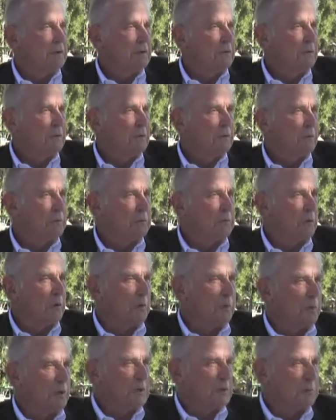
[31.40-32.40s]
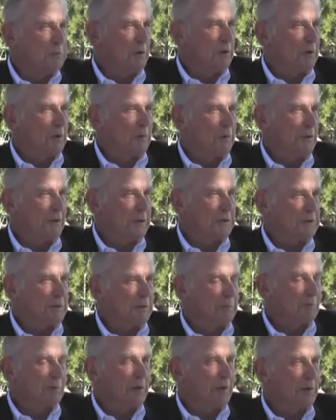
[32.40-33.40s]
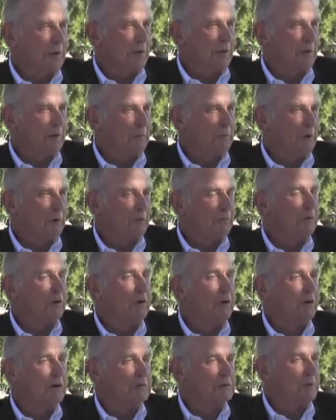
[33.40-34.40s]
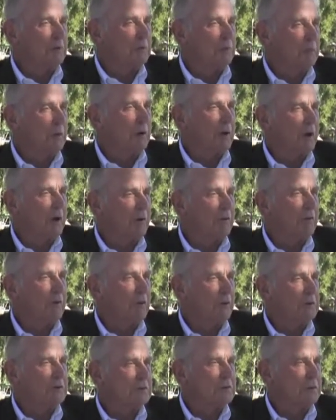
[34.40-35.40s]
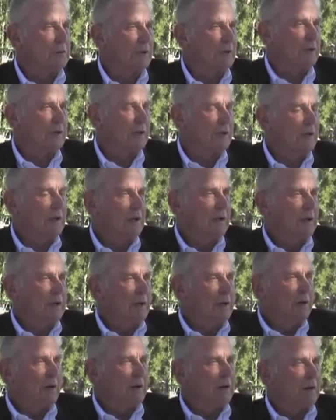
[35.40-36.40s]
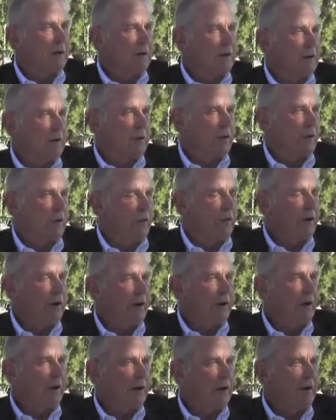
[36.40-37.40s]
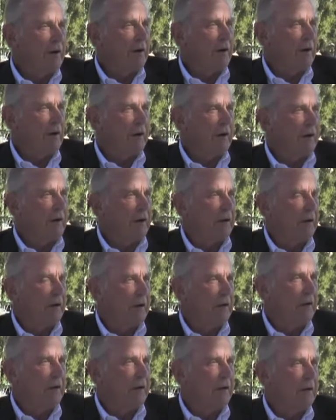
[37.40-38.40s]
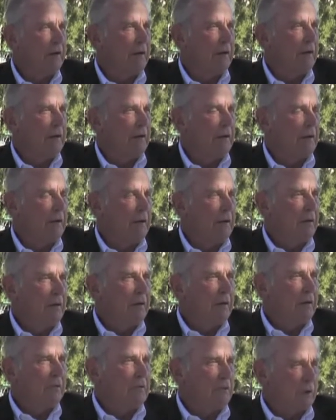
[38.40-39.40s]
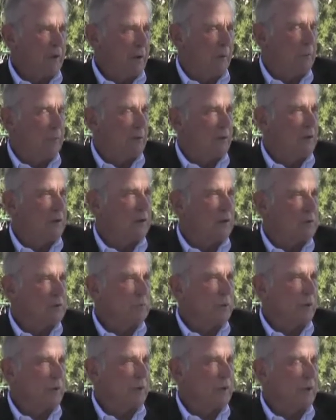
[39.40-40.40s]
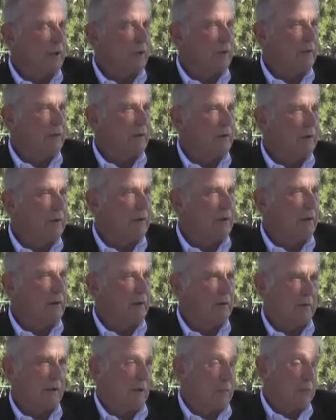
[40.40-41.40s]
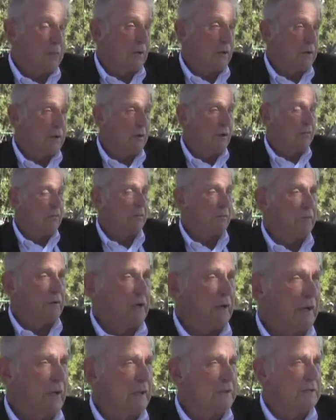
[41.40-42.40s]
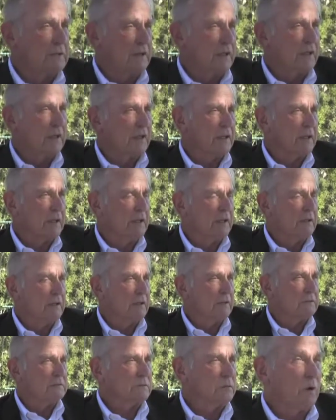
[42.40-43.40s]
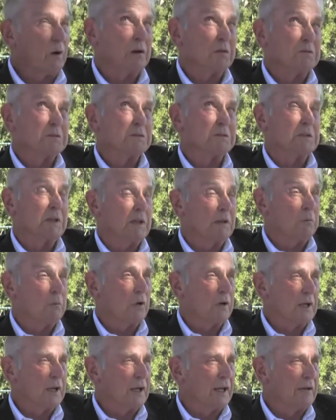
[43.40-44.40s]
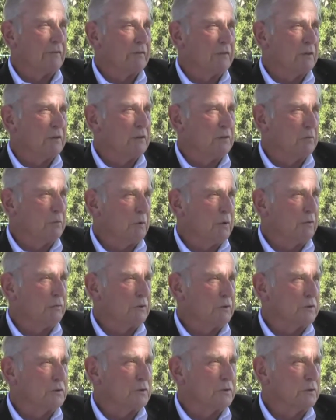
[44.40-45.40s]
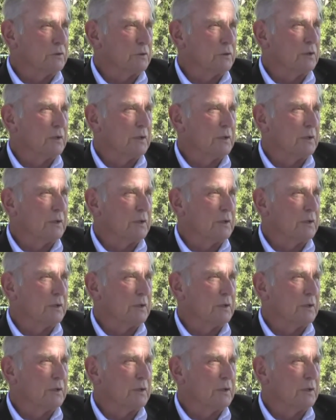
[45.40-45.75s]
no football, baseball, or basketball, and we lived across the street from a golf course, so I learned there. And for a couple of years we were down there, played golf every day as a kid. So I was then, 11, 12 years old.